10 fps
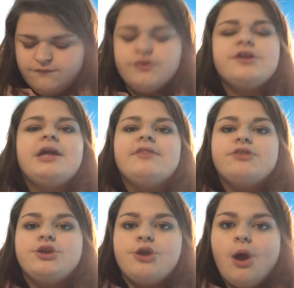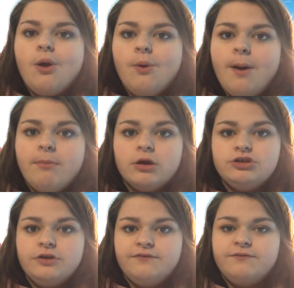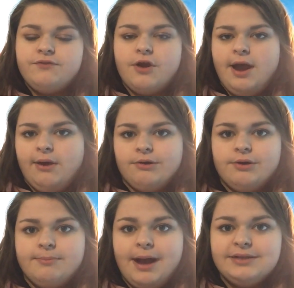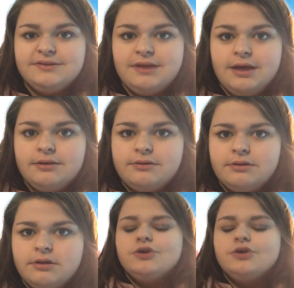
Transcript: Forget the no margin for error mindset.